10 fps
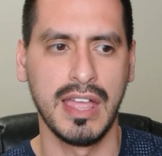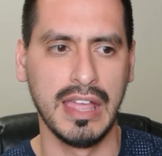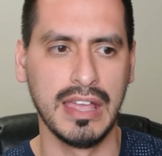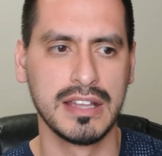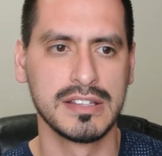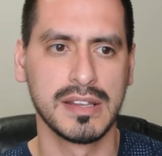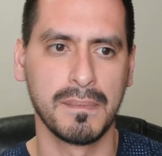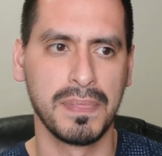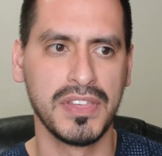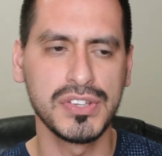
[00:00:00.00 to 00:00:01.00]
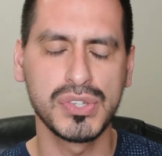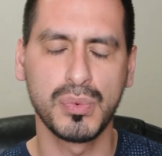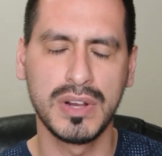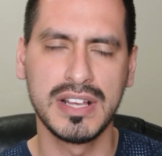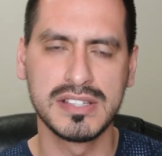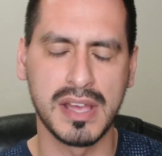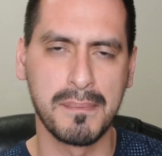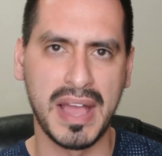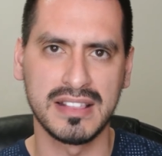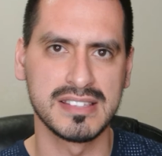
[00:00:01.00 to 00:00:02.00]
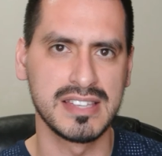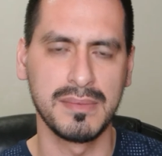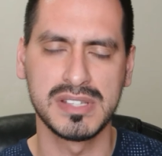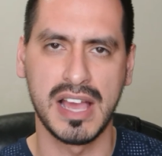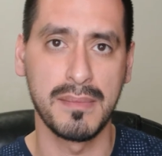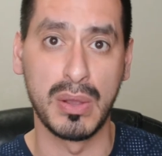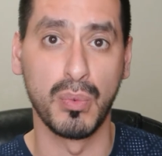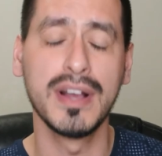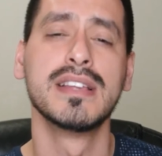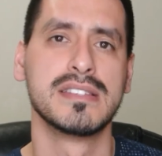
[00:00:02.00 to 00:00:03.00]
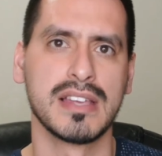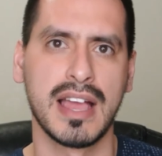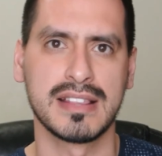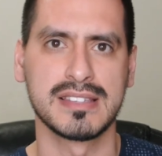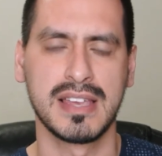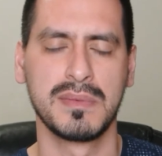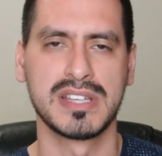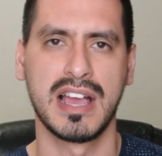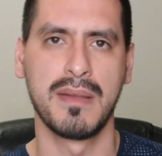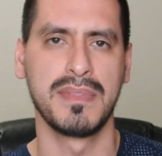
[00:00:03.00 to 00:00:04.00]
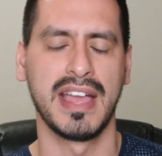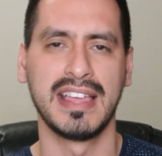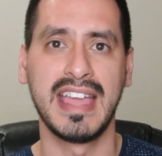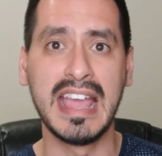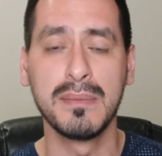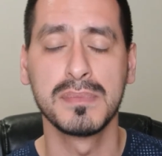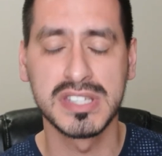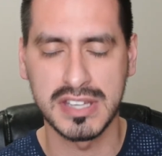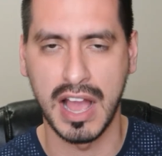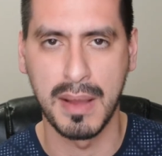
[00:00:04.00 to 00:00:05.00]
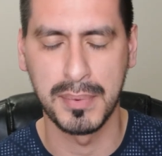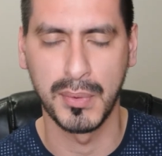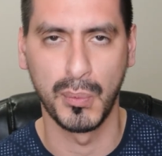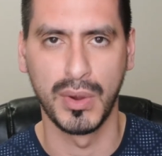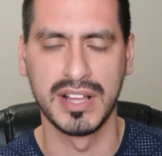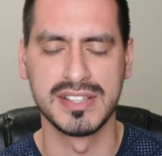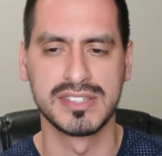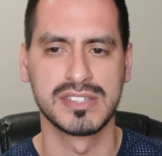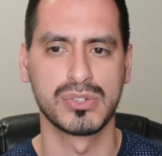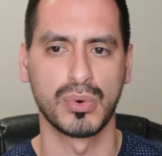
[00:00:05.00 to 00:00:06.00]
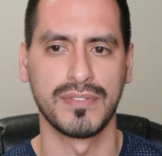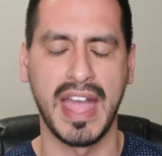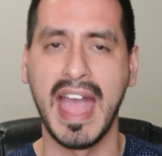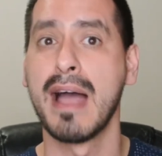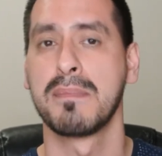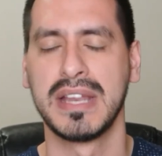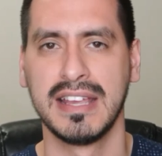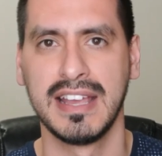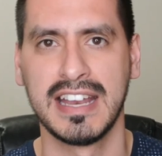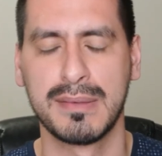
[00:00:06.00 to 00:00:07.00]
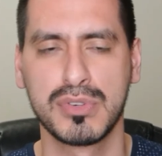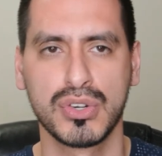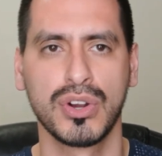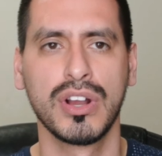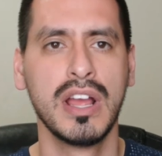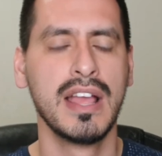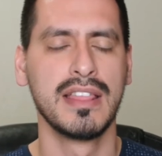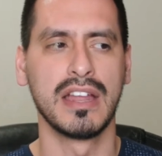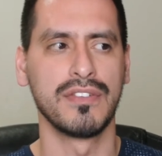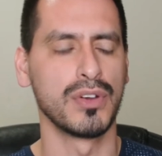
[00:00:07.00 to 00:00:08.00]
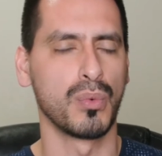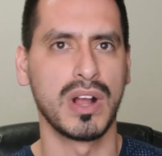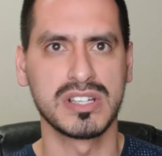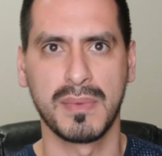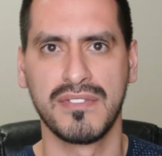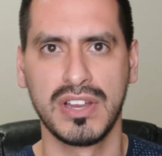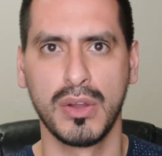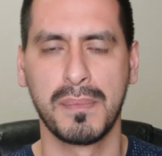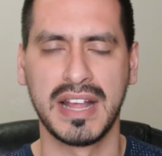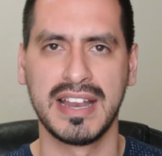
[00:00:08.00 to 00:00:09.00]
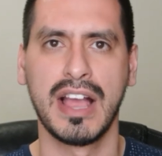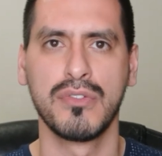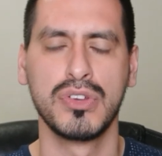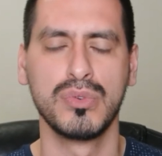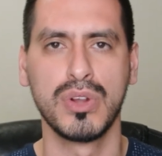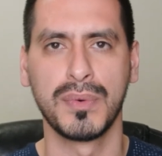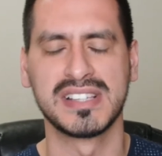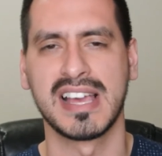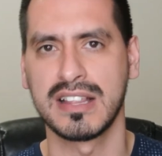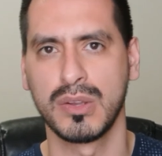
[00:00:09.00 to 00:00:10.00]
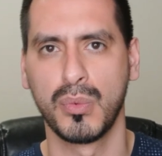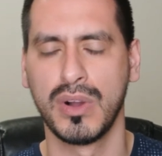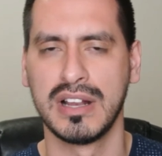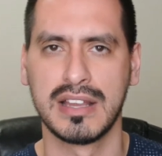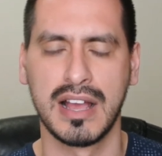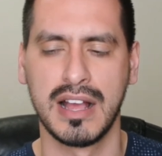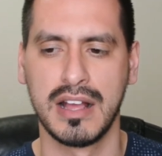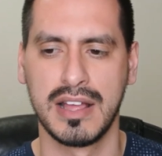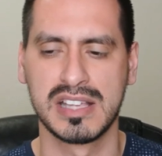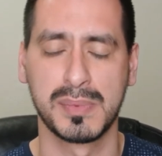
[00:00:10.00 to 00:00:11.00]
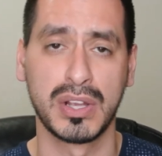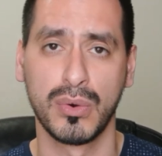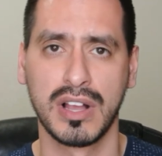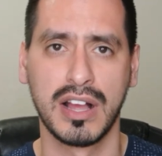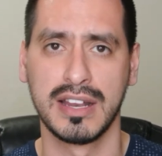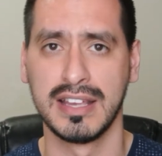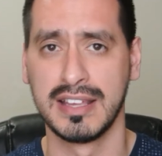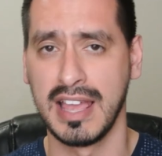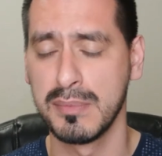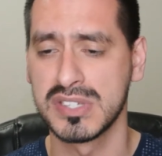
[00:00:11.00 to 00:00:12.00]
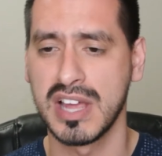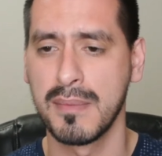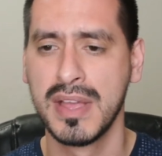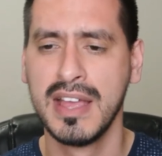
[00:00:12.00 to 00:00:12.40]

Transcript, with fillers: and this was about the same time, it was at the same time that GameStop was sort of happening. And I'm sure that if you're watching my video by now, you know exactly what uh, has been going on in GameStop.